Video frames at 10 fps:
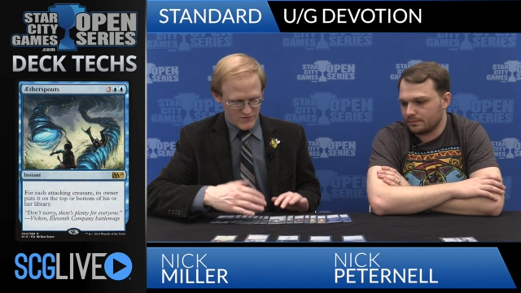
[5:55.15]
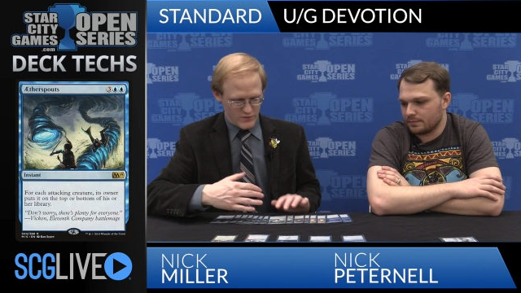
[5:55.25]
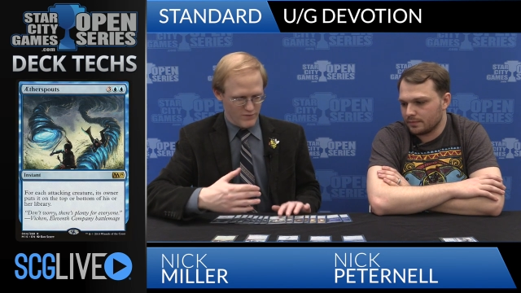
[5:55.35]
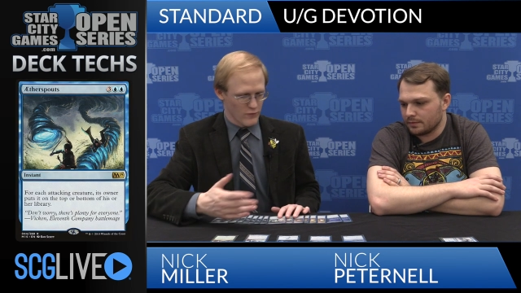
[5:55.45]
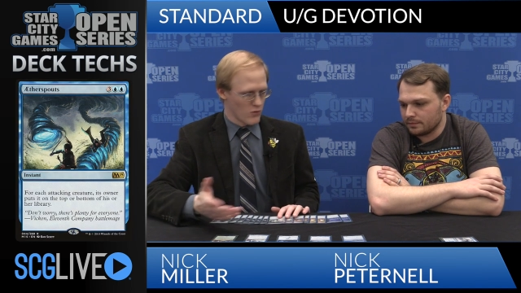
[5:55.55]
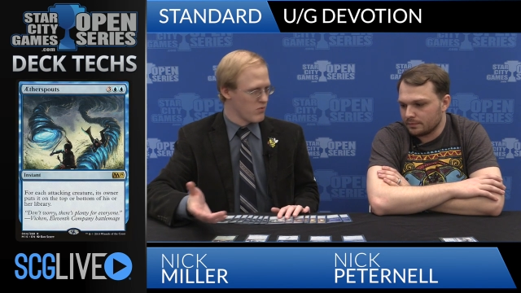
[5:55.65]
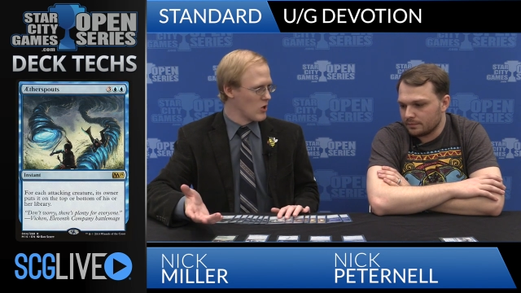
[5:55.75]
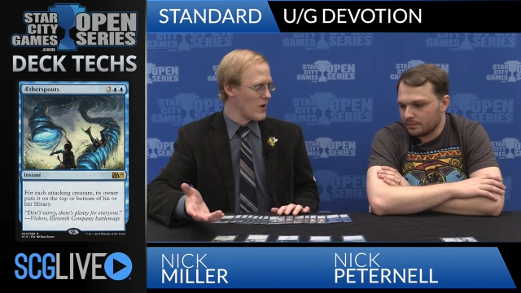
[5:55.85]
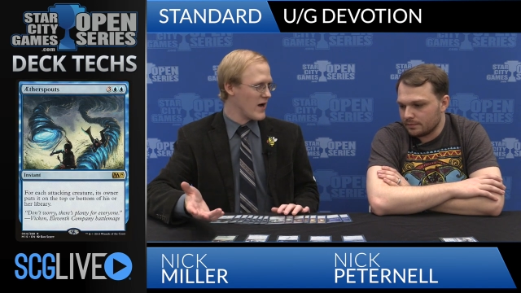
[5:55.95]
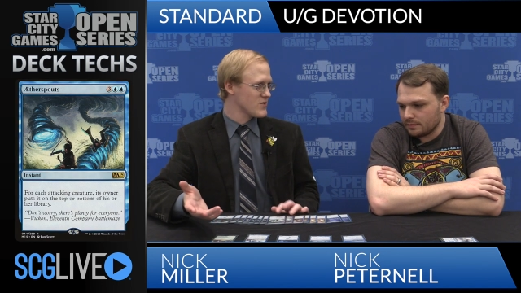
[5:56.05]
Speaker 1: for the full
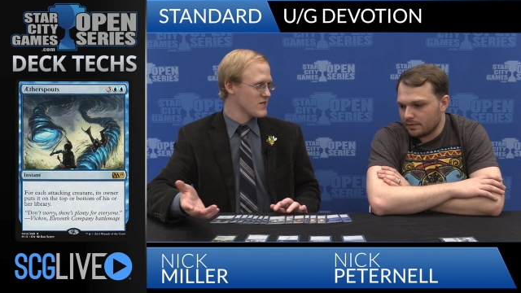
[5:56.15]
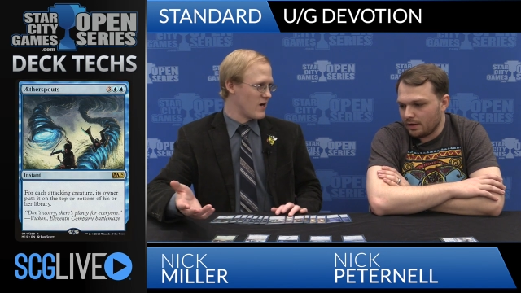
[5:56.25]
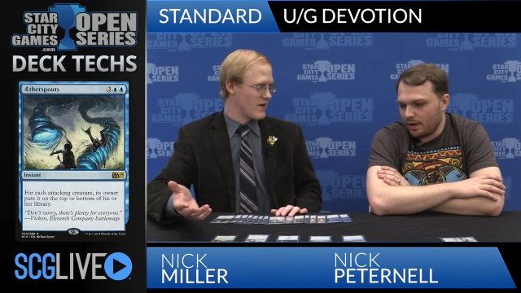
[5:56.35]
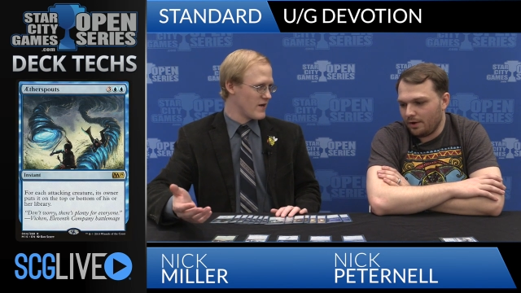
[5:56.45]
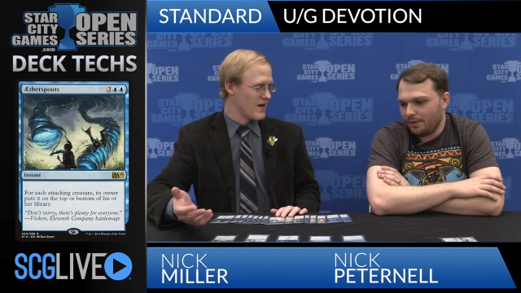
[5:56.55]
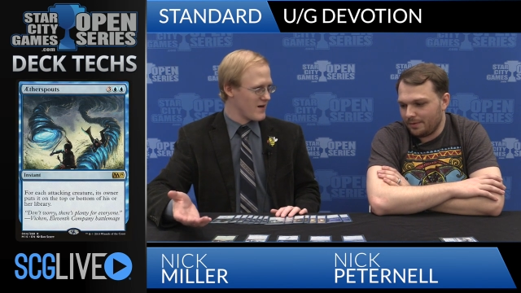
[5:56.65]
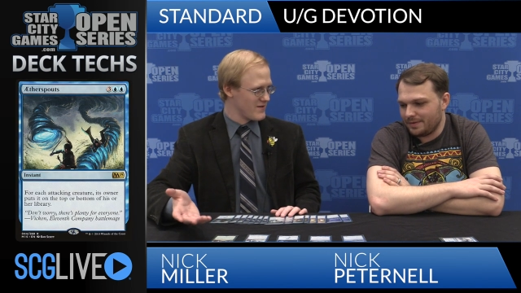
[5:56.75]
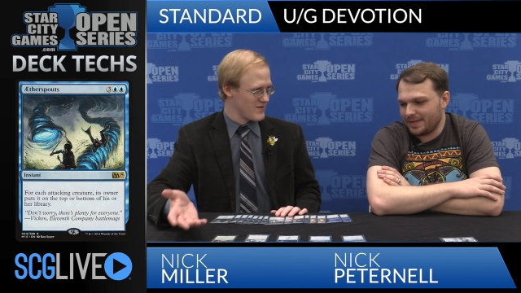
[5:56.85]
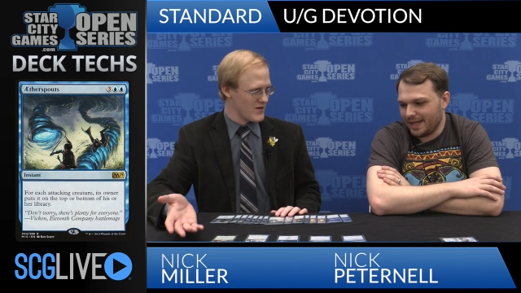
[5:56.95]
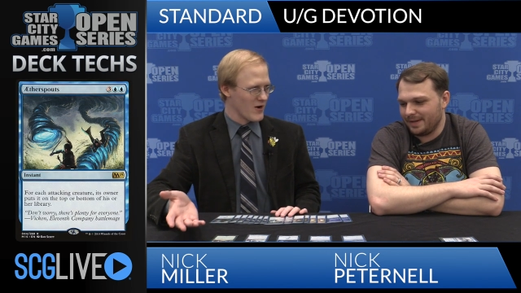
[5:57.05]
blowouts on oh, uh,
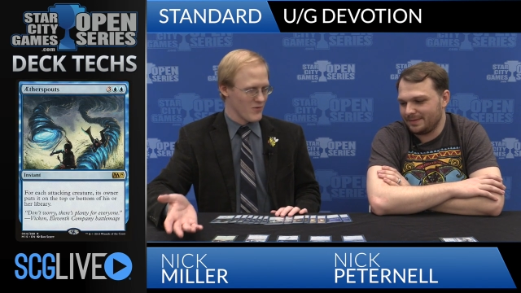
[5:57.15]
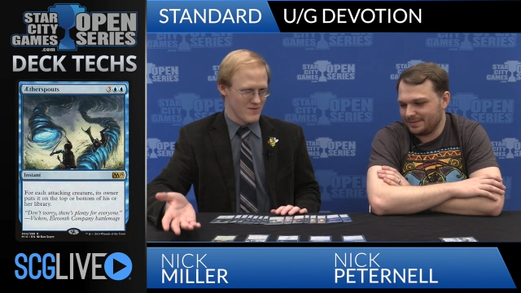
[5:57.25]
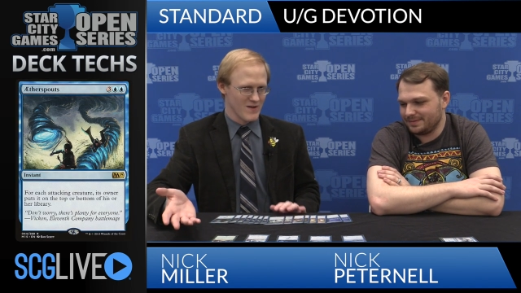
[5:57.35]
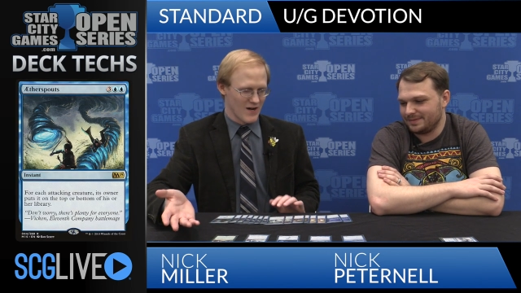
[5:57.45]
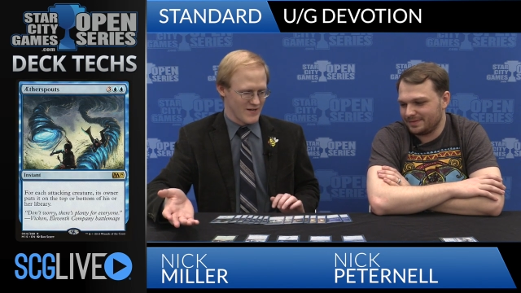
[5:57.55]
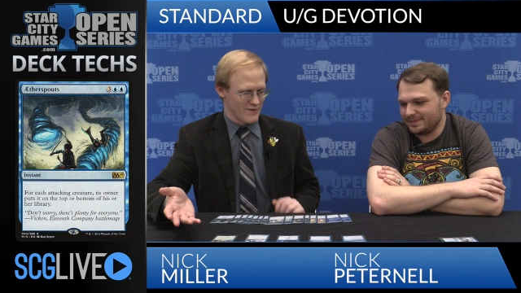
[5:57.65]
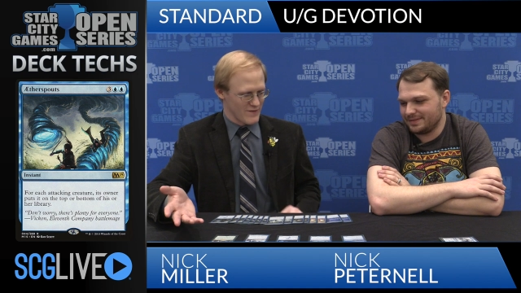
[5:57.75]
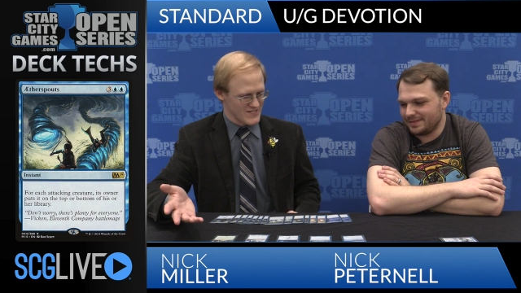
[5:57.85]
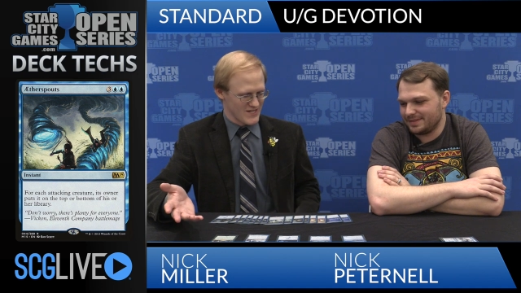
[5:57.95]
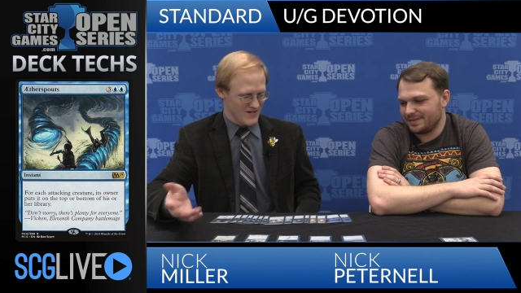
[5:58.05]
you yeah. know on
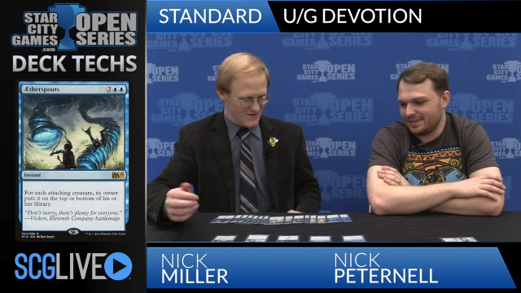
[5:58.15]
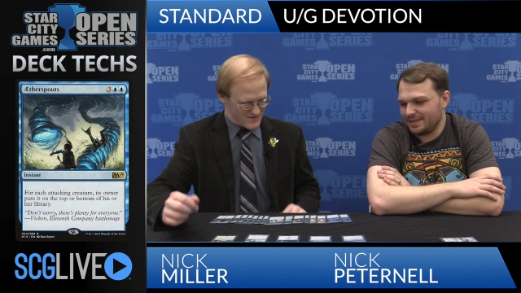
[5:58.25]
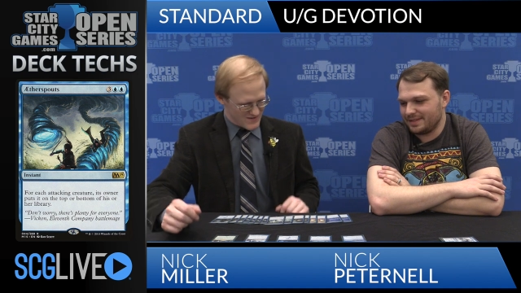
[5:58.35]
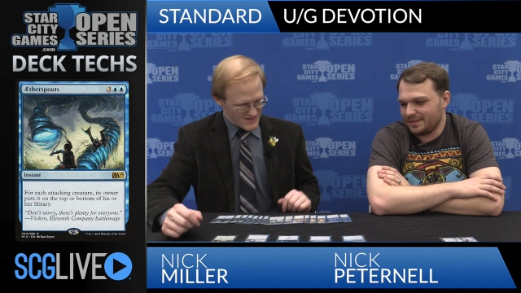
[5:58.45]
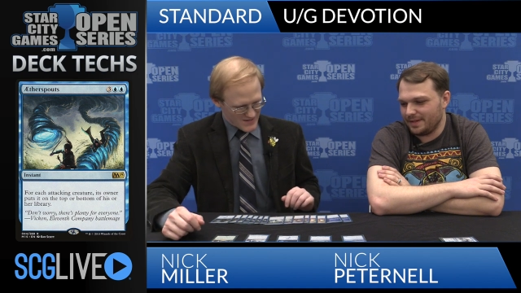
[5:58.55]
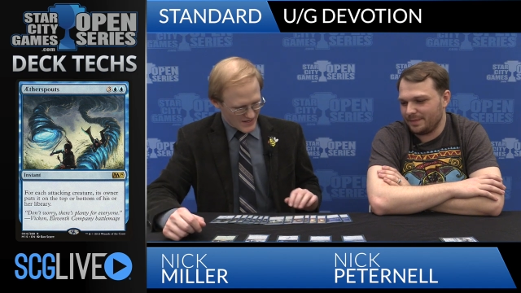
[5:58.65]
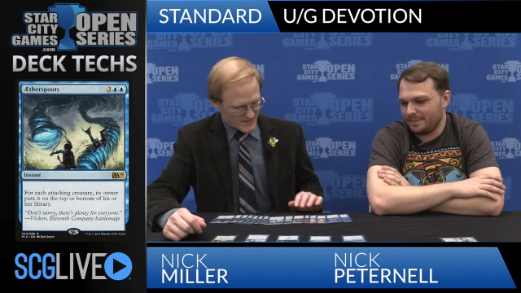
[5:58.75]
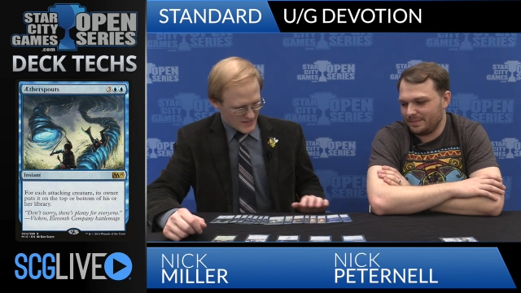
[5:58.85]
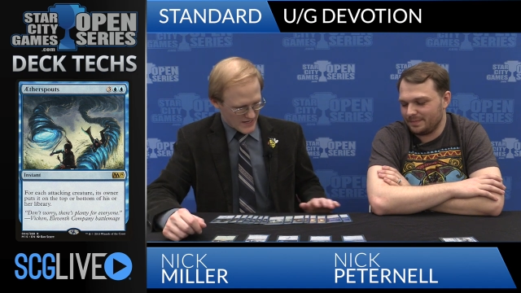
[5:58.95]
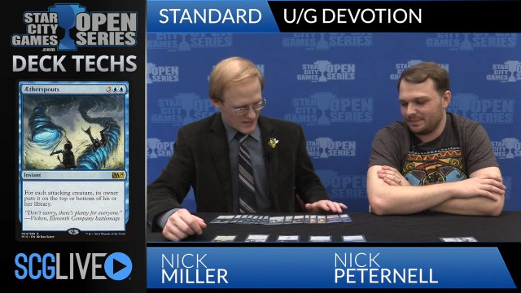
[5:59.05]
defense here. Yep. And
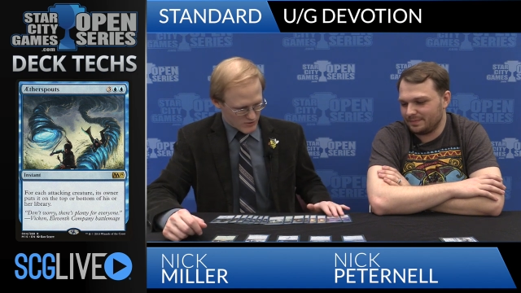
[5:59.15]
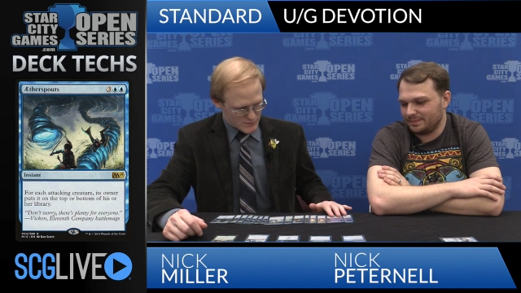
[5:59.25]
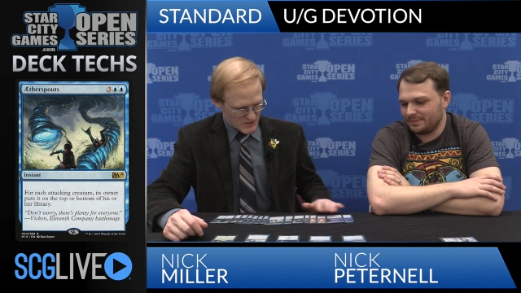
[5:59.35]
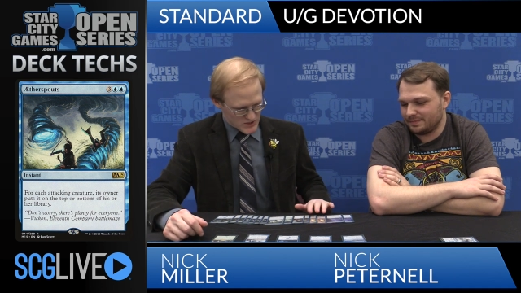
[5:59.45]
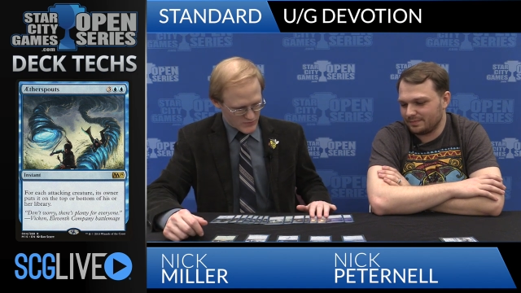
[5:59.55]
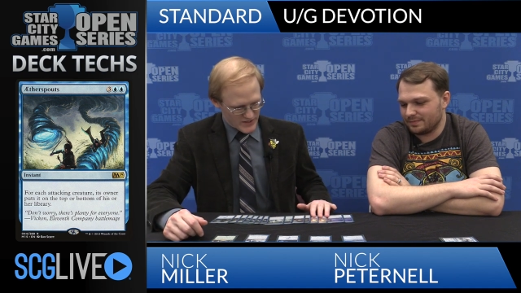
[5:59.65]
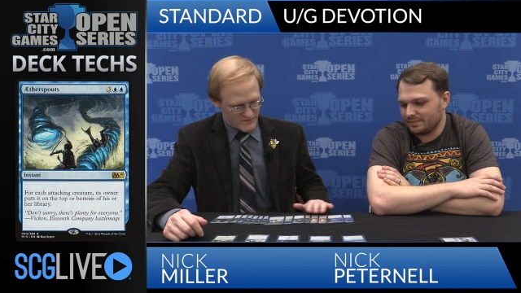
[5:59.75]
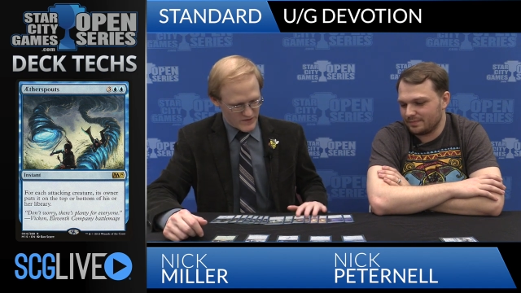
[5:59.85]
then a counterspell suite of